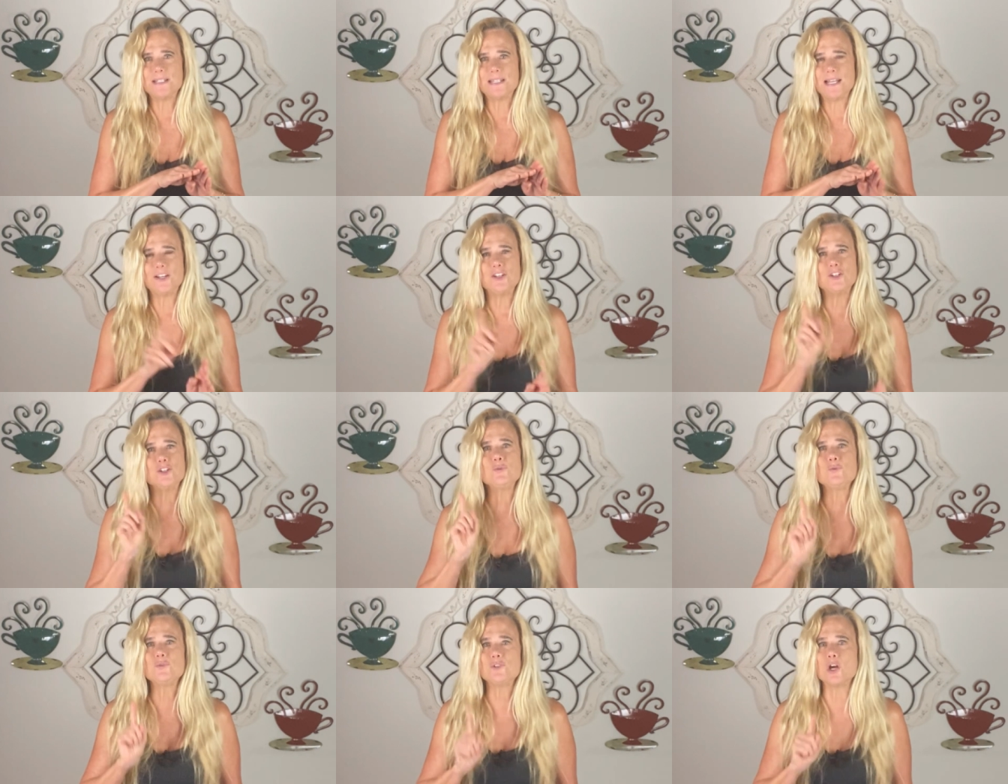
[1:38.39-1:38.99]

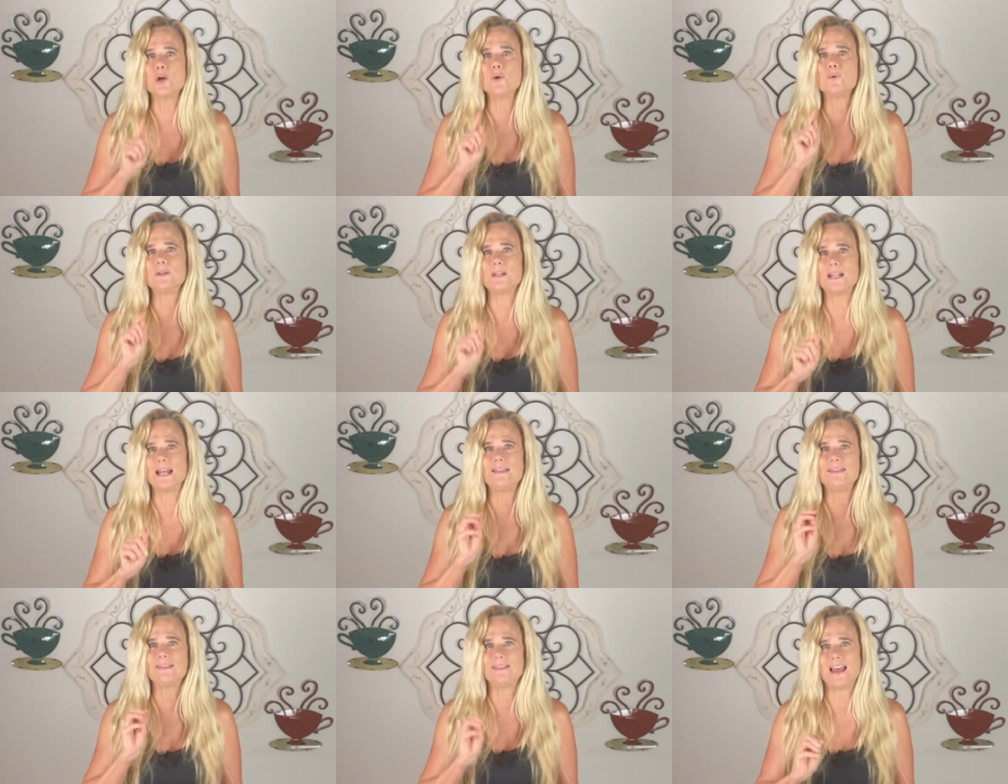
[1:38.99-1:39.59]
that you don't
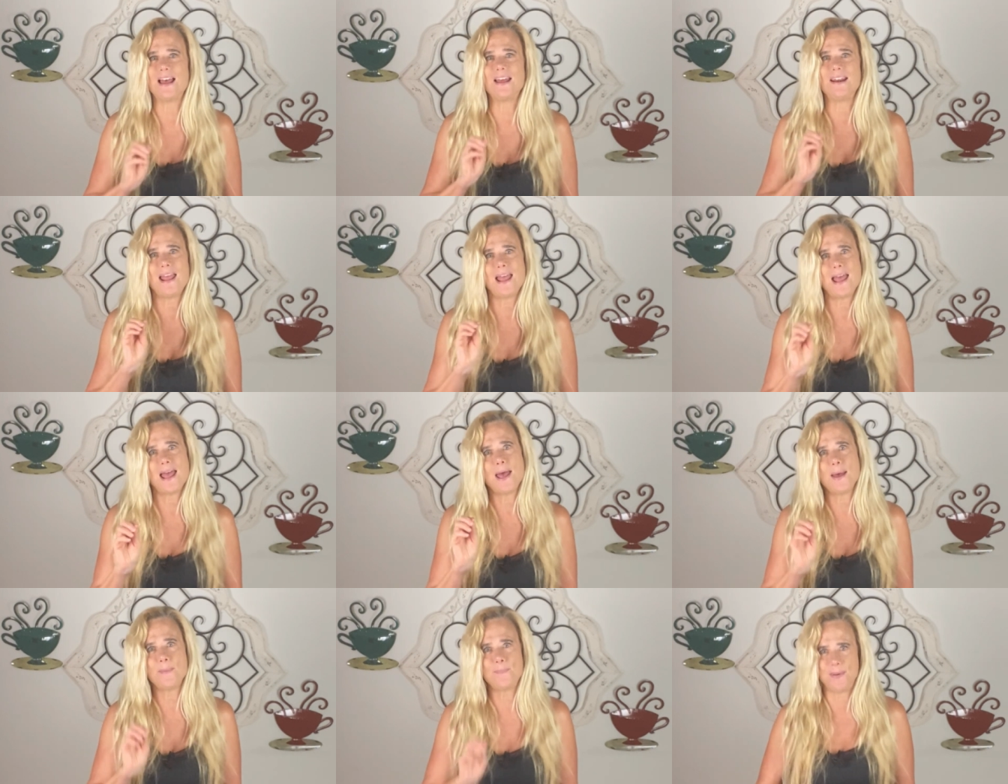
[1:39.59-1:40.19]
let that
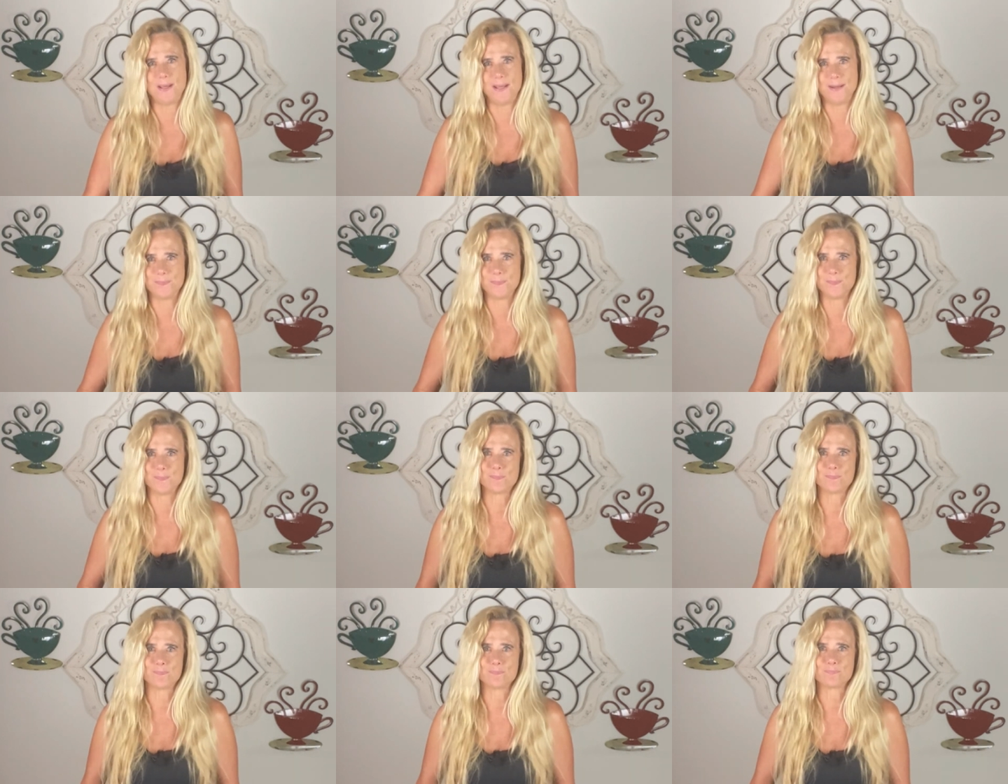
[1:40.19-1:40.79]
happen.